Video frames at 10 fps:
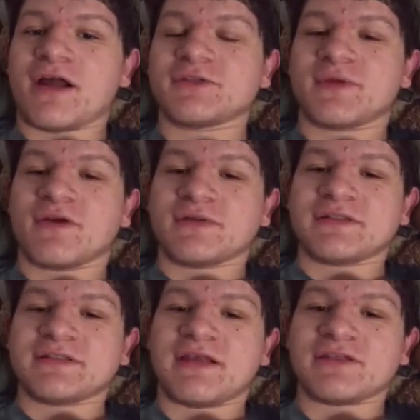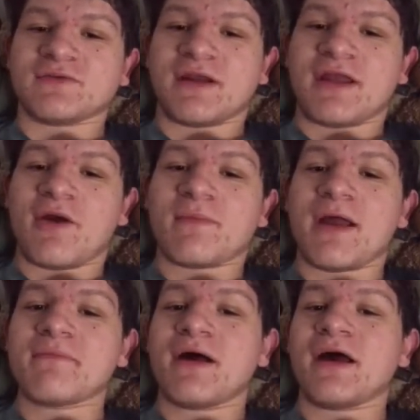I just want to go and say this right now.
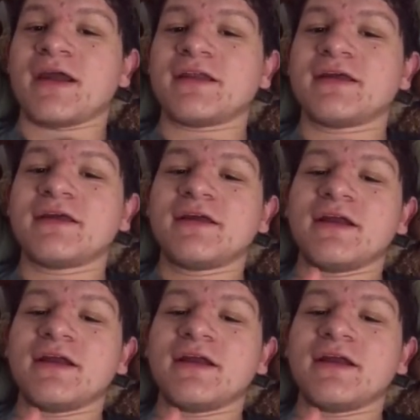My mind